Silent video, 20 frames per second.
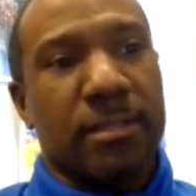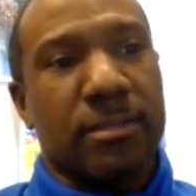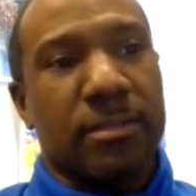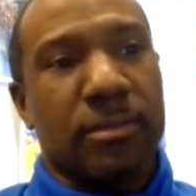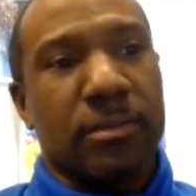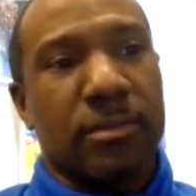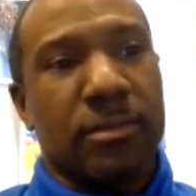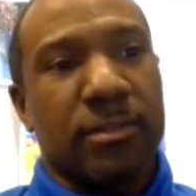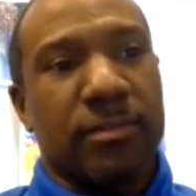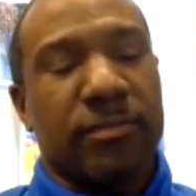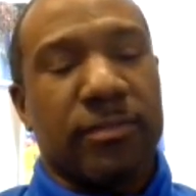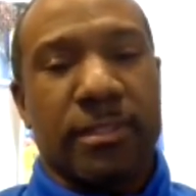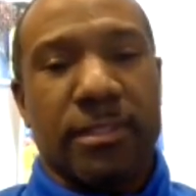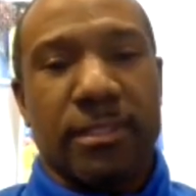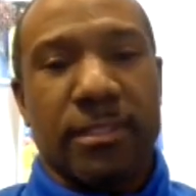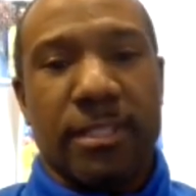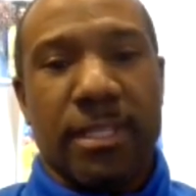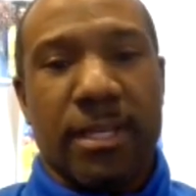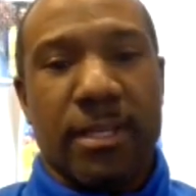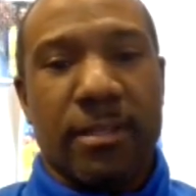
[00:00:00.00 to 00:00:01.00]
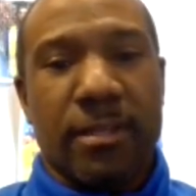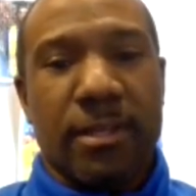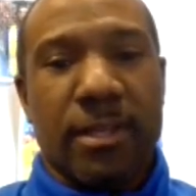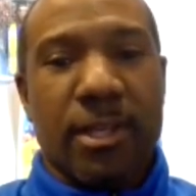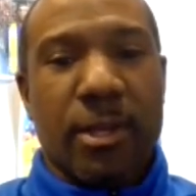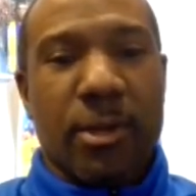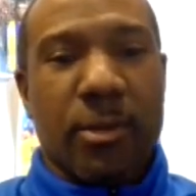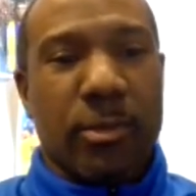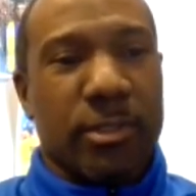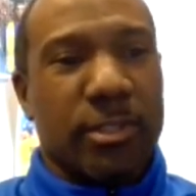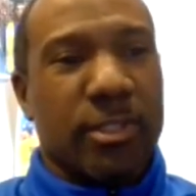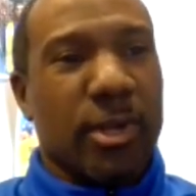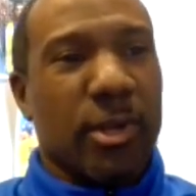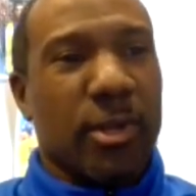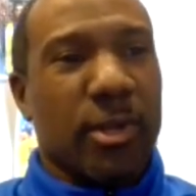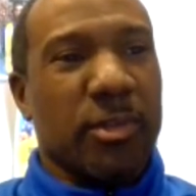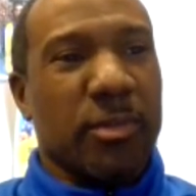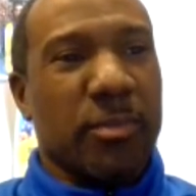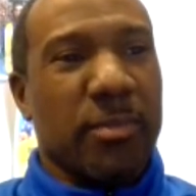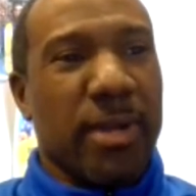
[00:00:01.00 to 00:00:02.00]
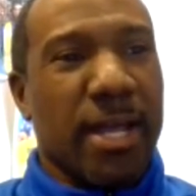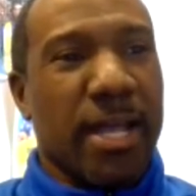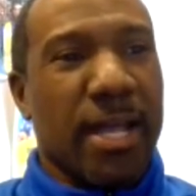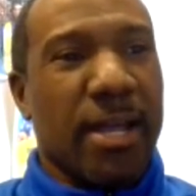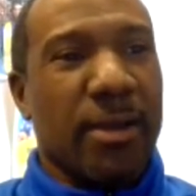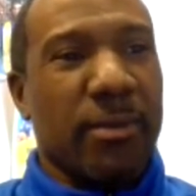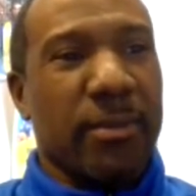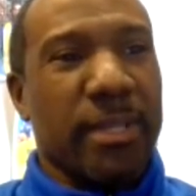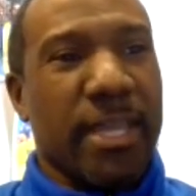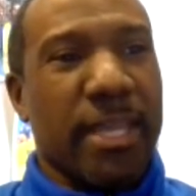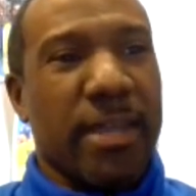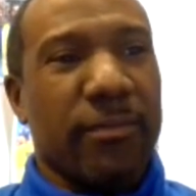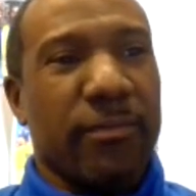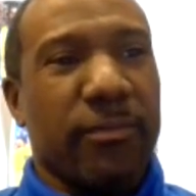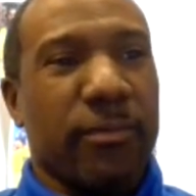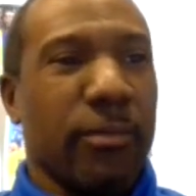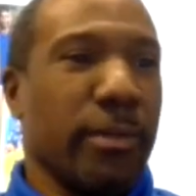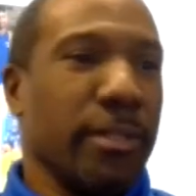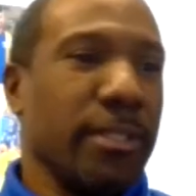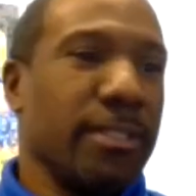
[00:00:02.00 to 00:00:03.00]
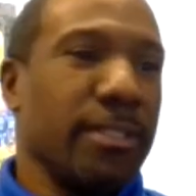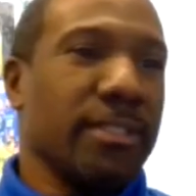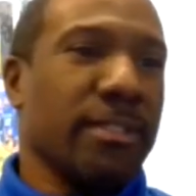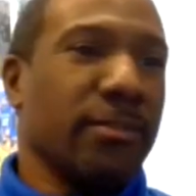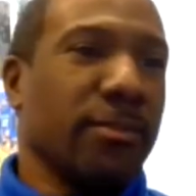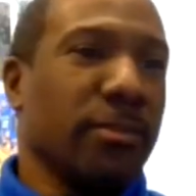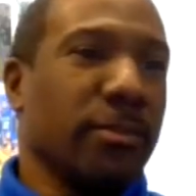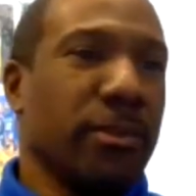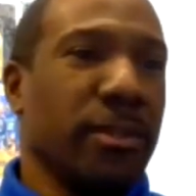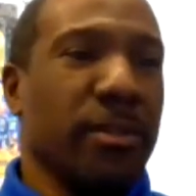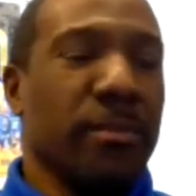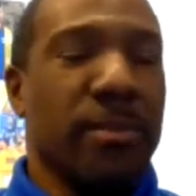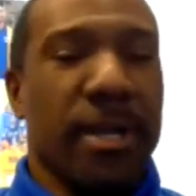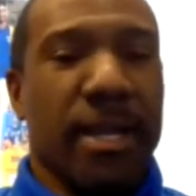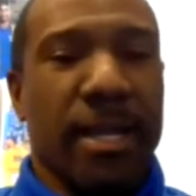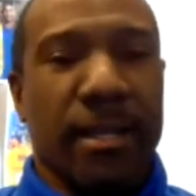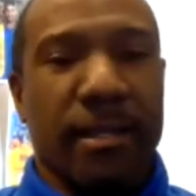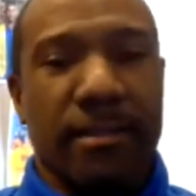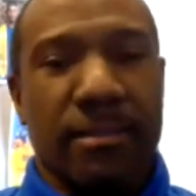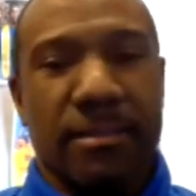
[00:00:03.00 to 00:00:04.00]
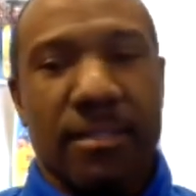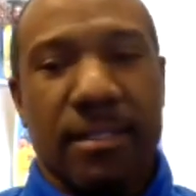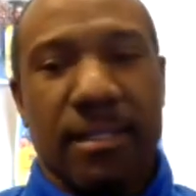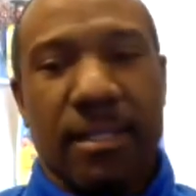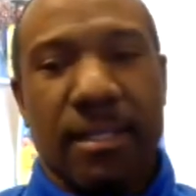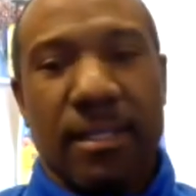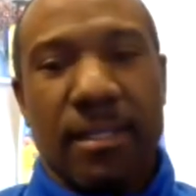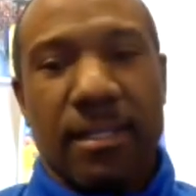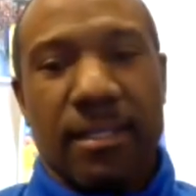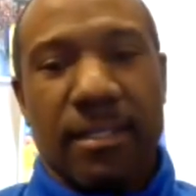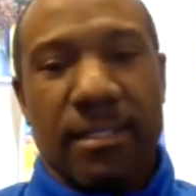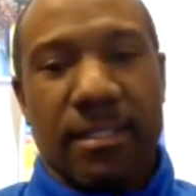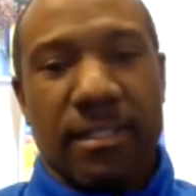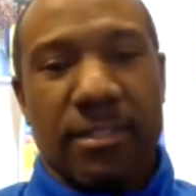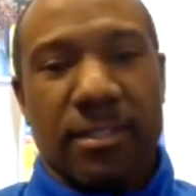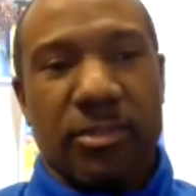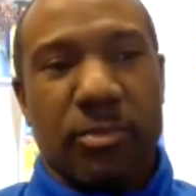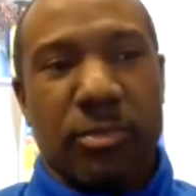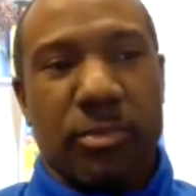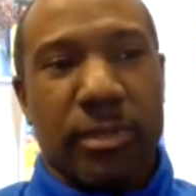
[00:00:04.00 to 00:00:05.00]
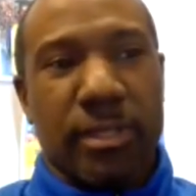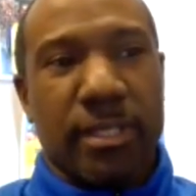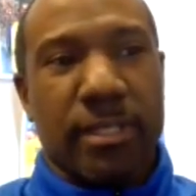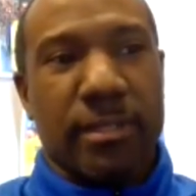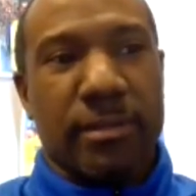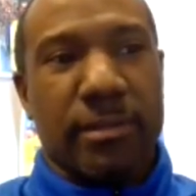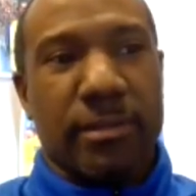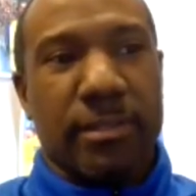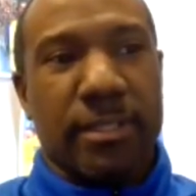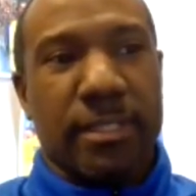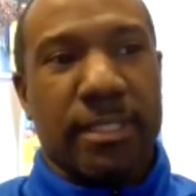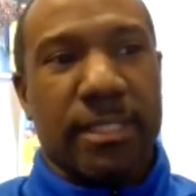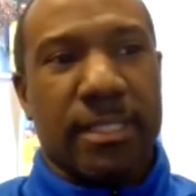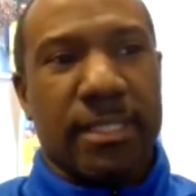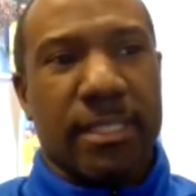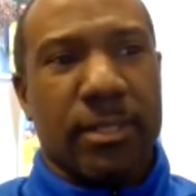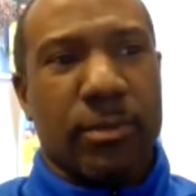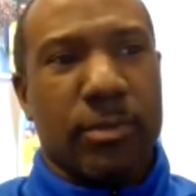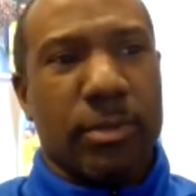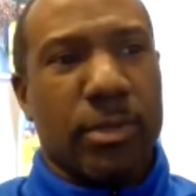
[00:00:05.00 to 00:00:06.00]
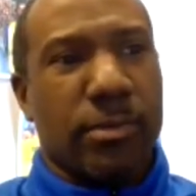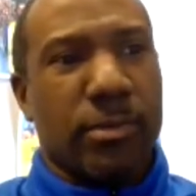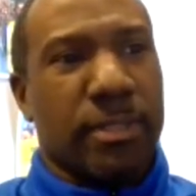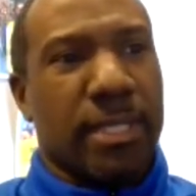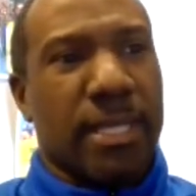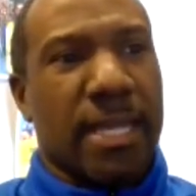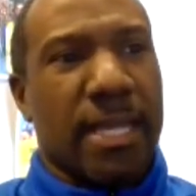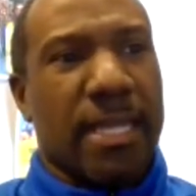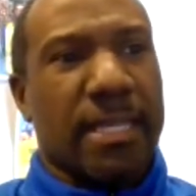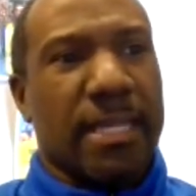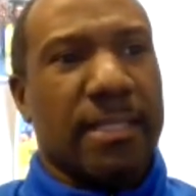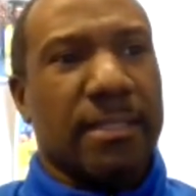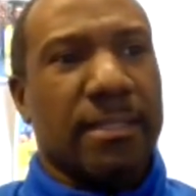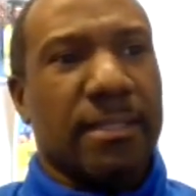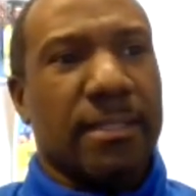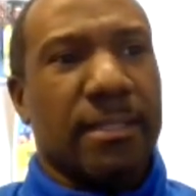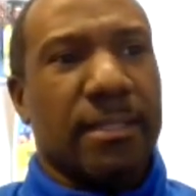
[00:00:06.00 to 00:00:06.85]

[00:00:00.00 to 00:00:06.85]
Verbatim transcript: So it's funny that we're talking about how we have 47 rebounds against Spring Hill, and I think we only had